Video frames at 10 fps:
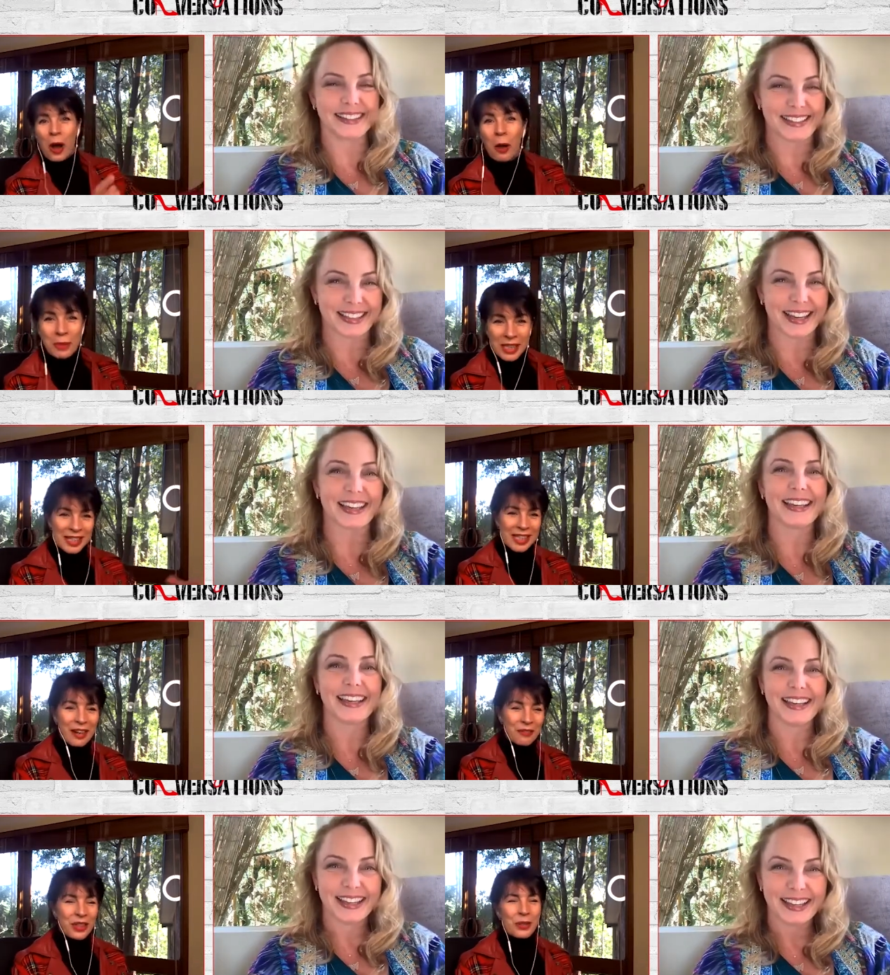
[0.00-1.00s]
Speaker 1: homes instead
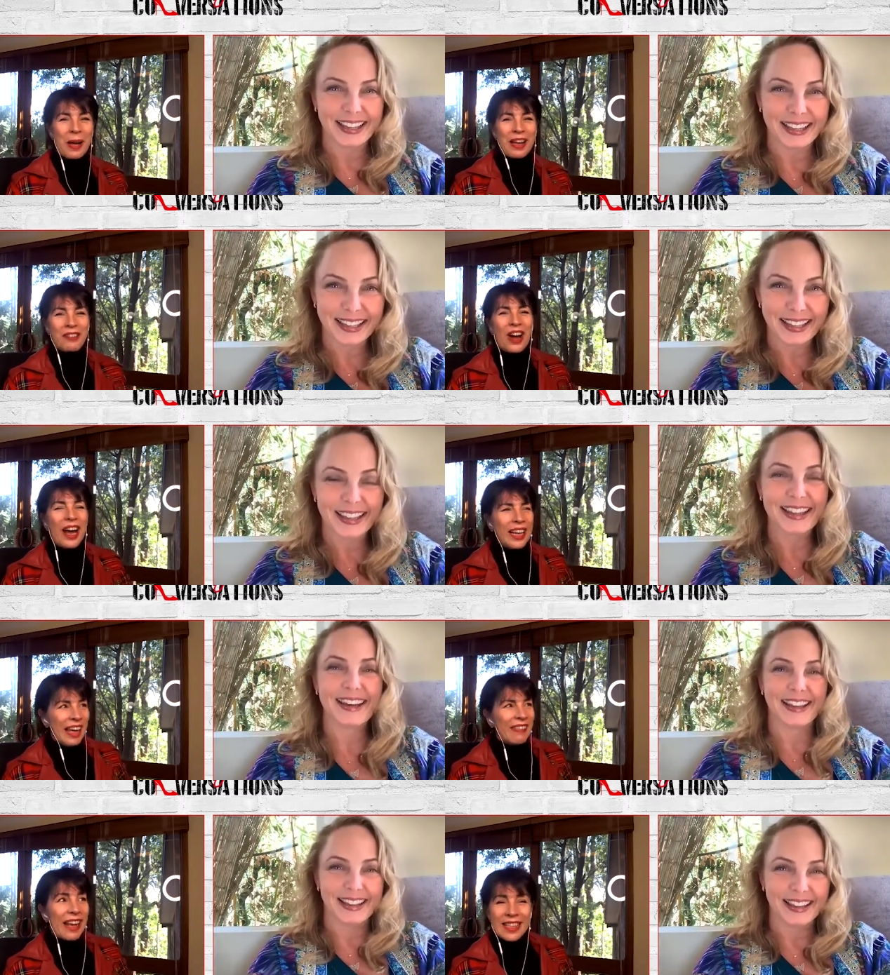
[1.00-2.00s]
of just one, right? Yeah,
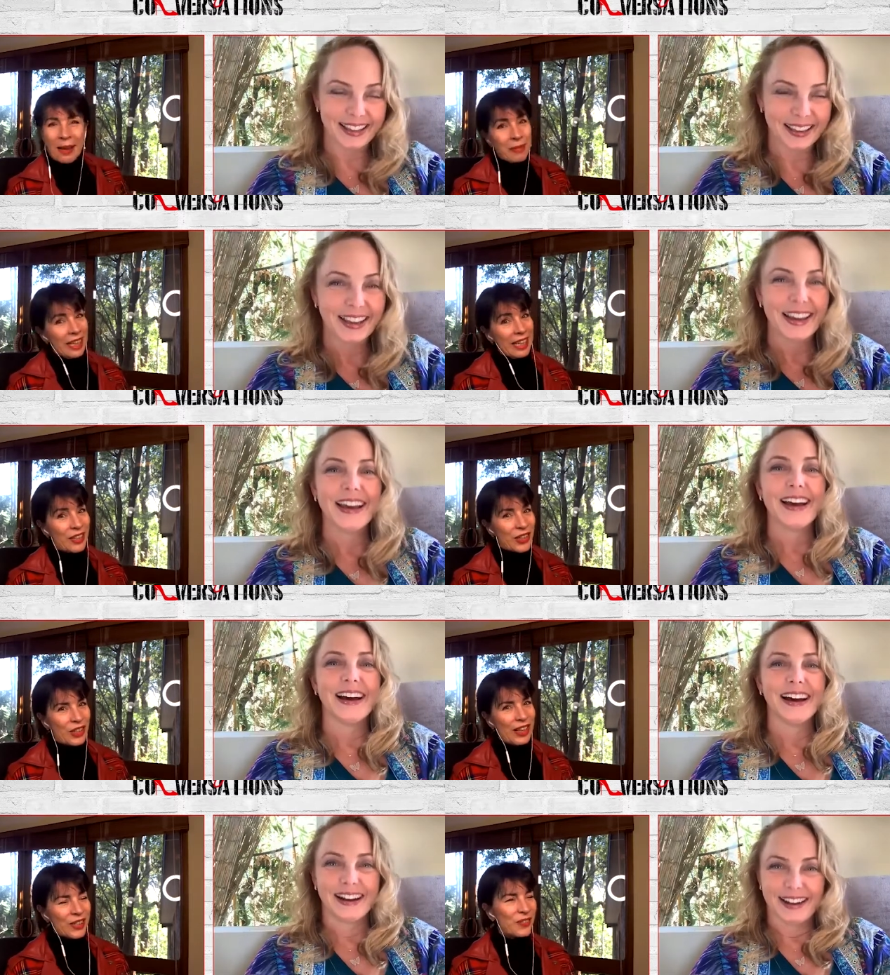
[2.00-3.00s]
that's happening here too.
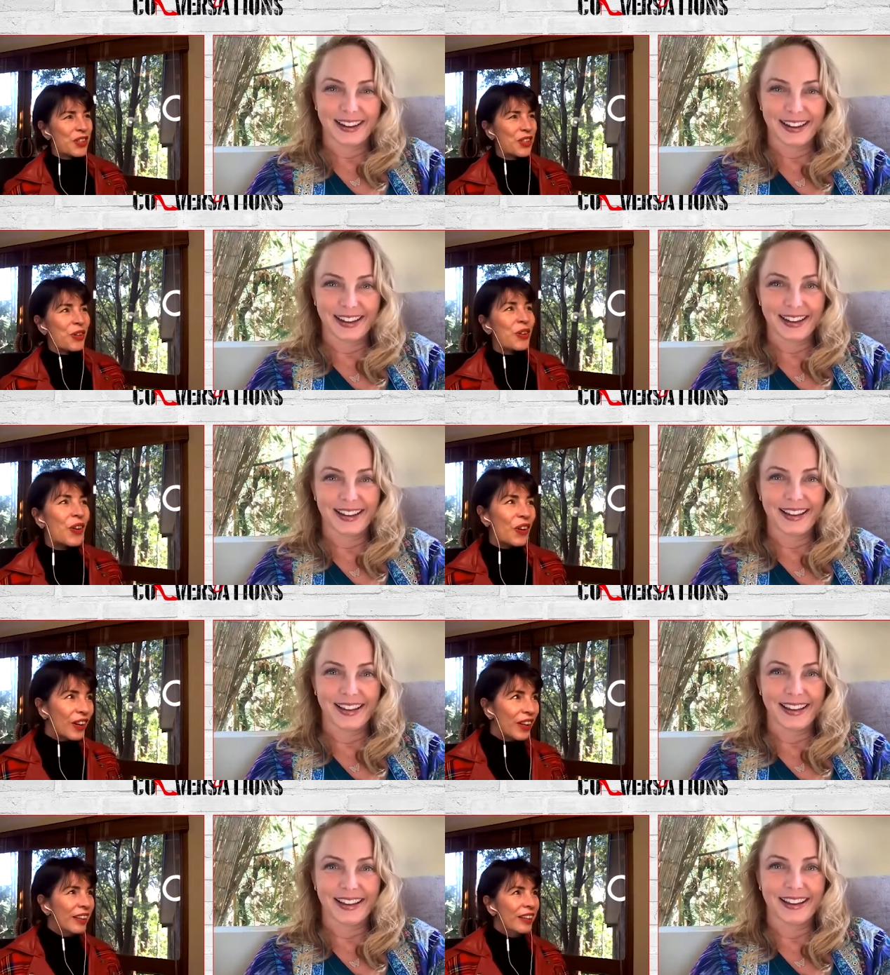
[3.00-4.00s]
That's for sure.
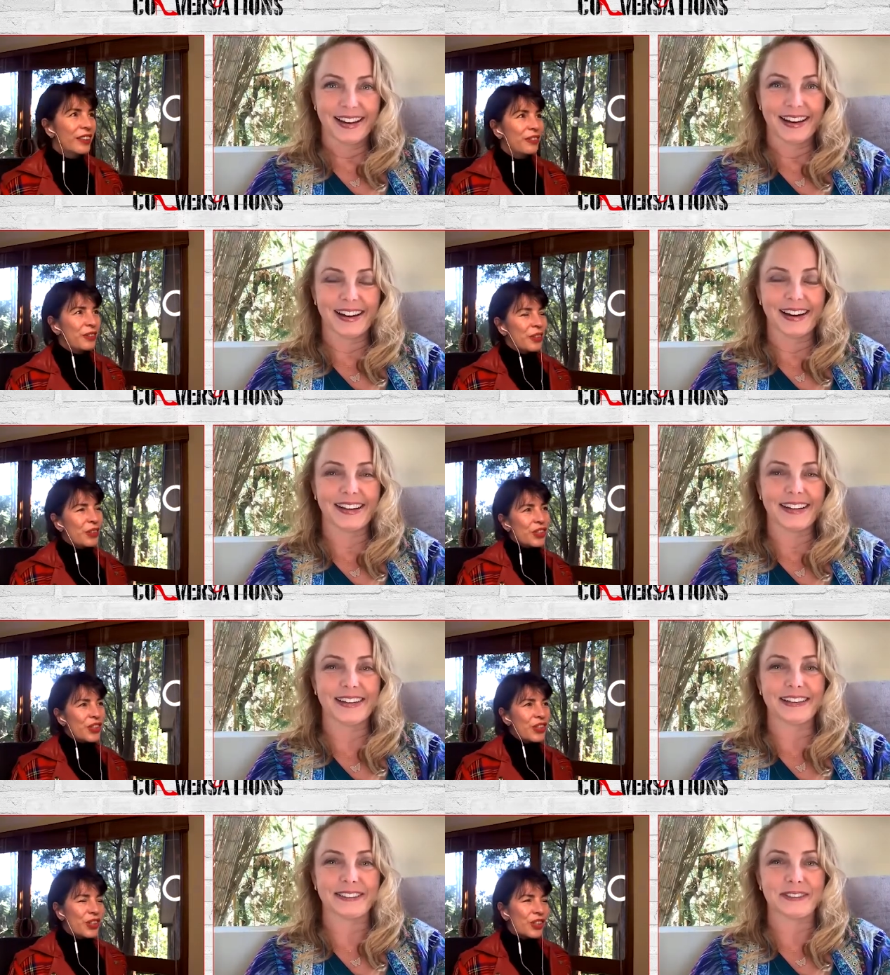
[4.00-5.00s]
I oh,
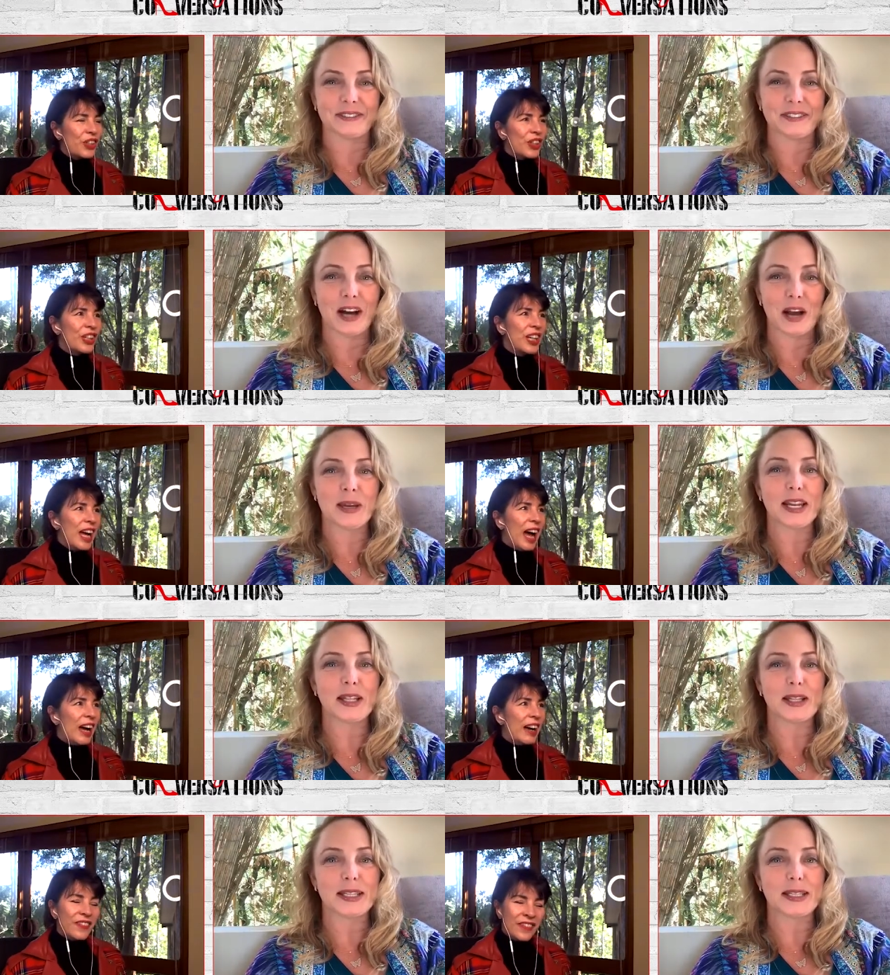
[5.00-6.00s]
know. Cool. I
Speaker 2: mean,
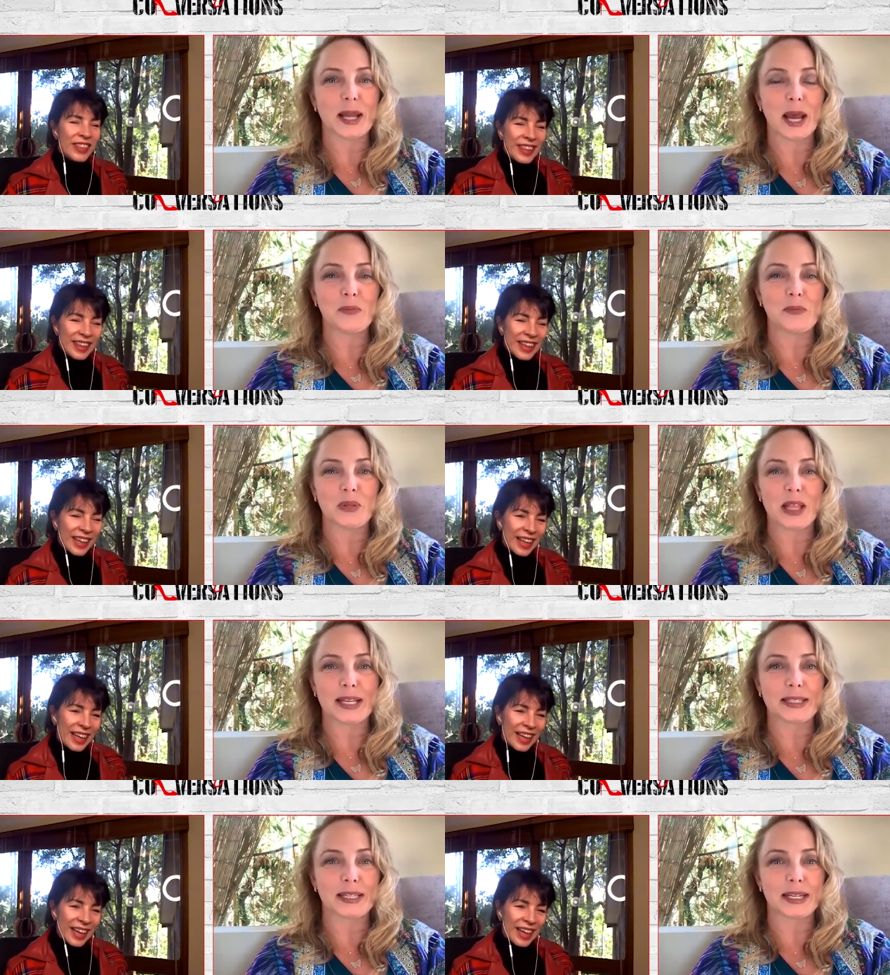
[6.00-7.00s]
um, listen, I'm
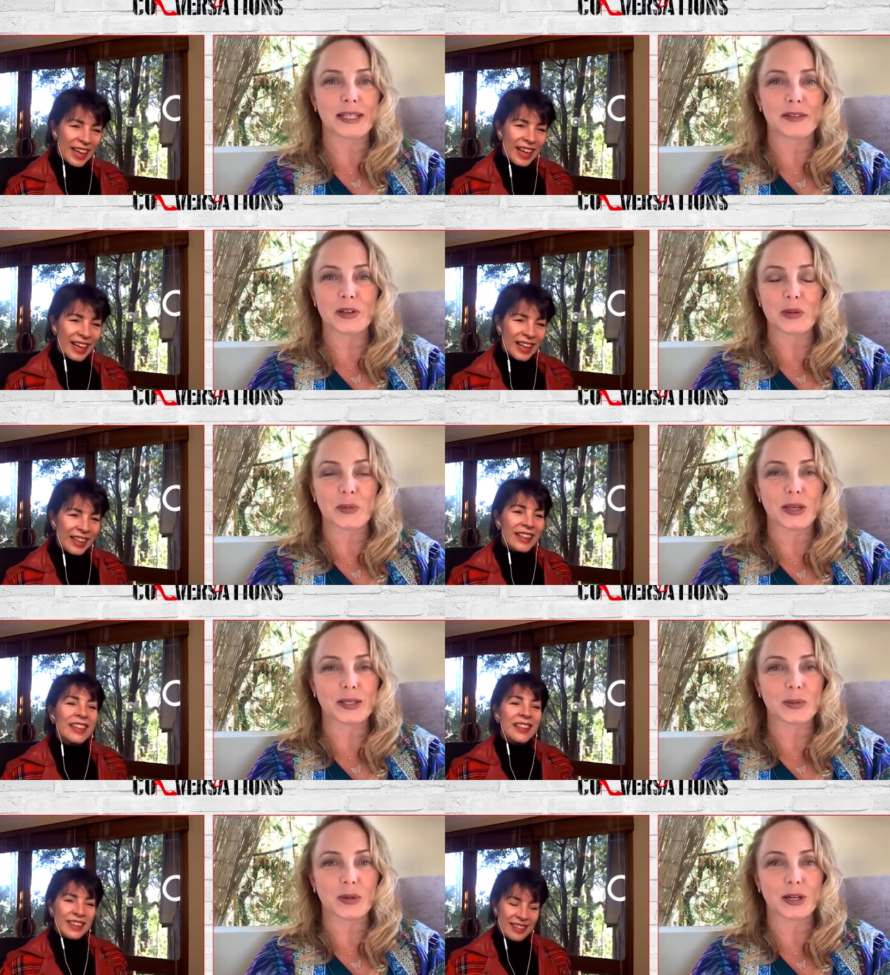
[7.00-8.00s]
blessed that I live in a place
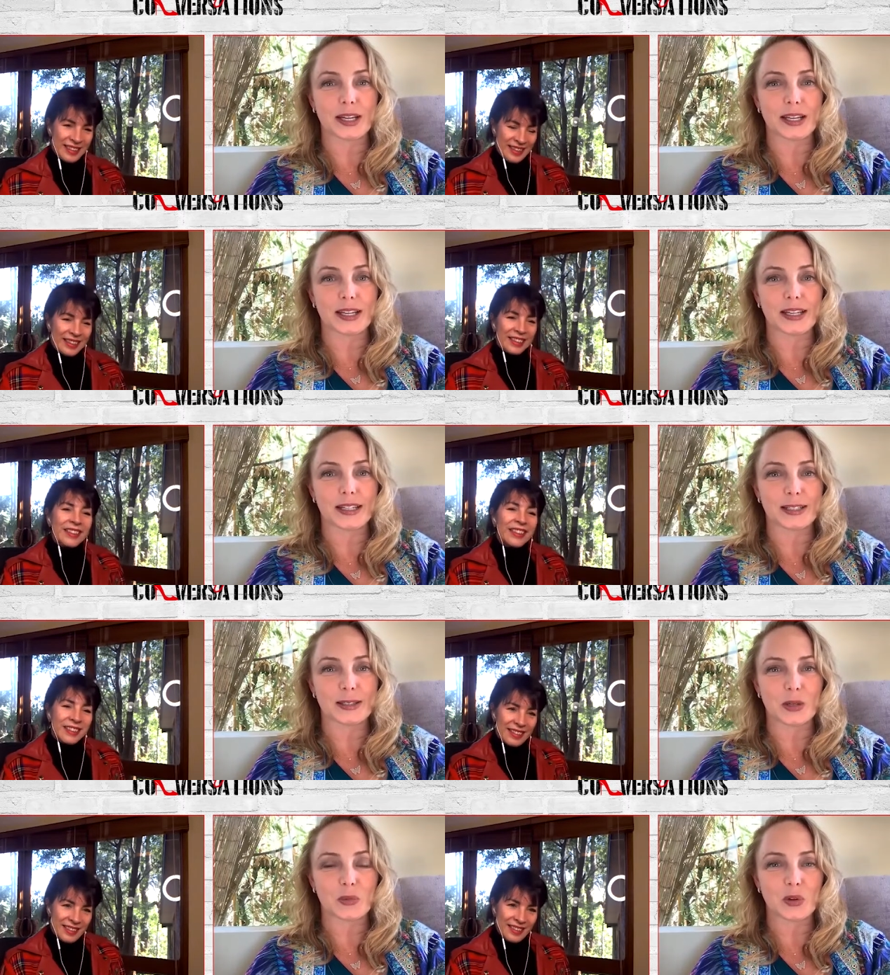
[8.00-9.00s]
where it, it is
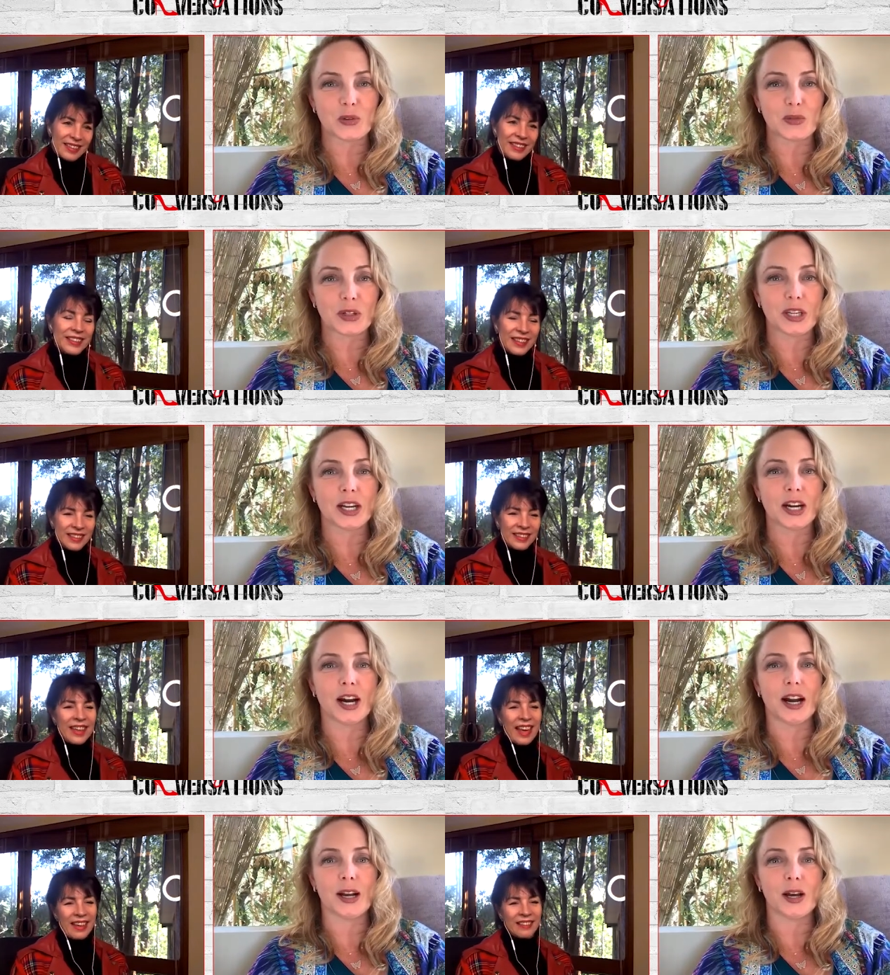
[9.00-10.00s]
so beautiful here.
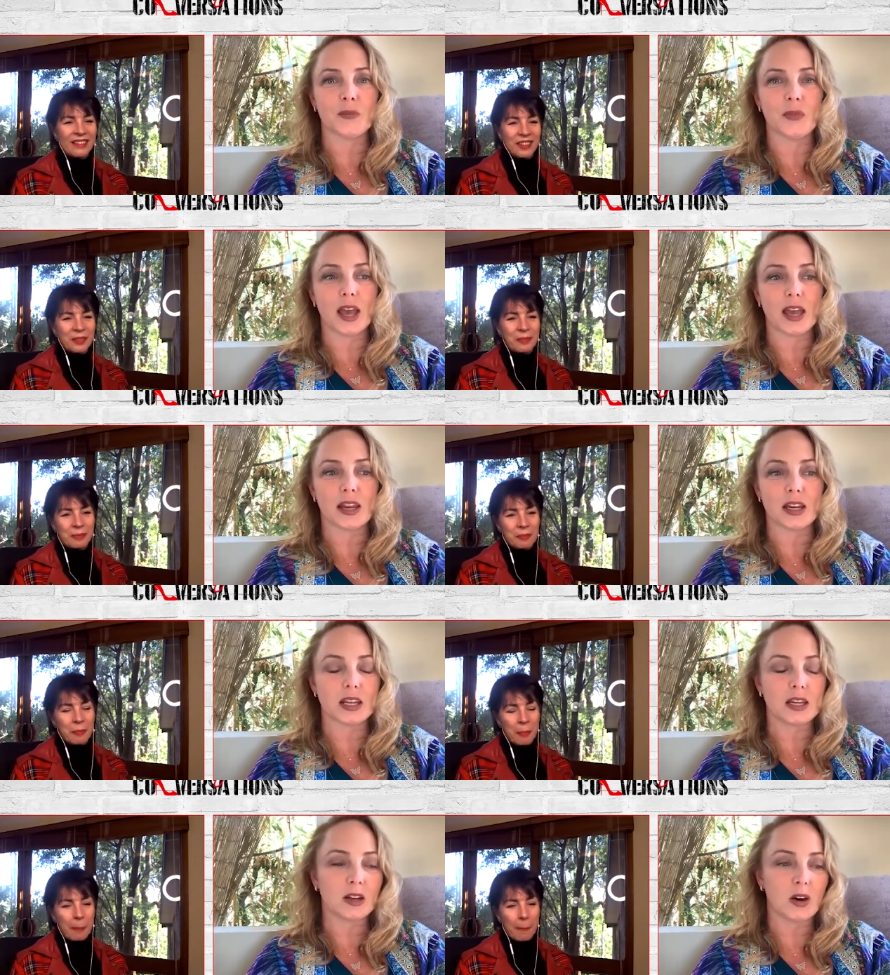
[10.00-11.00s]
Yeah. Um, and,
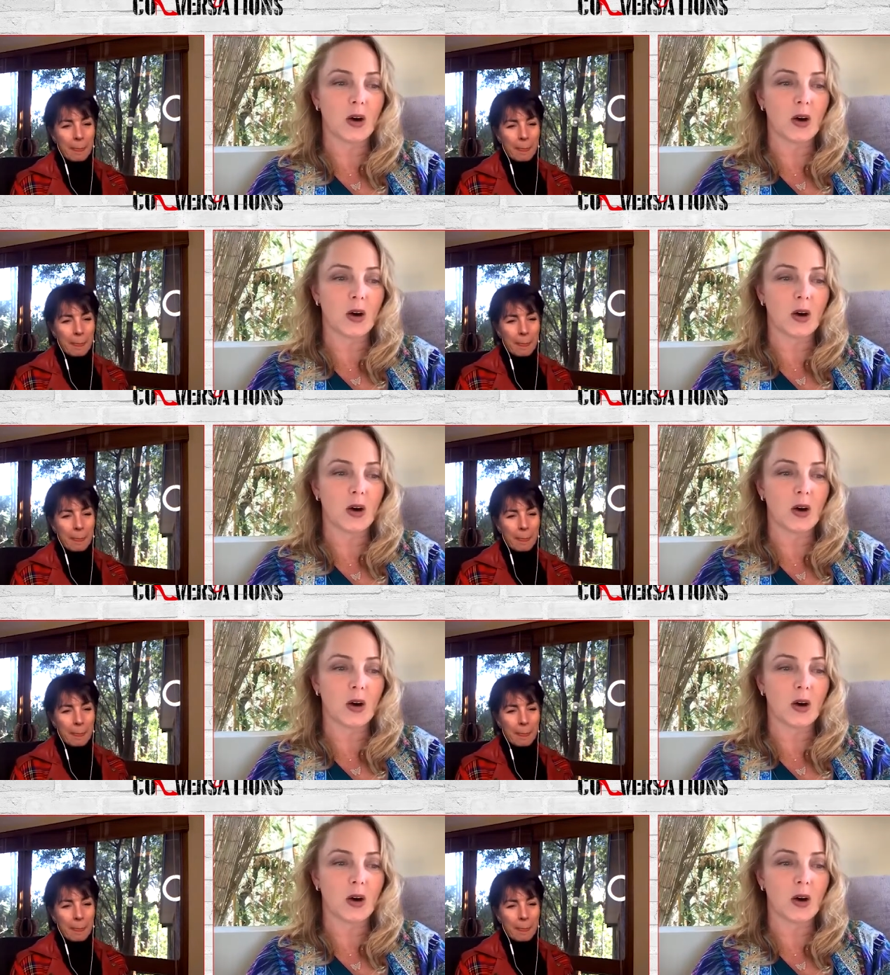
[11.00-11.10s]
you know,